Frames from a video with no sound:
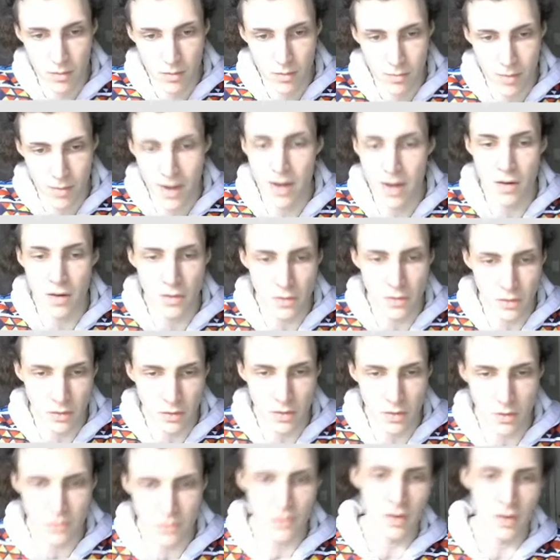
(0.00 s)
my own
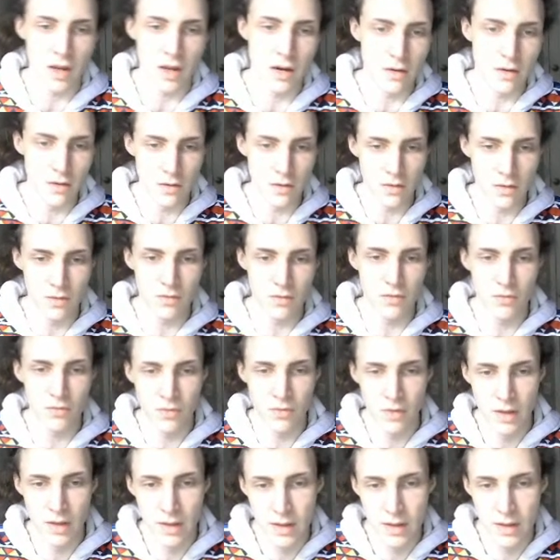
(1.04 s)
sort of standards of,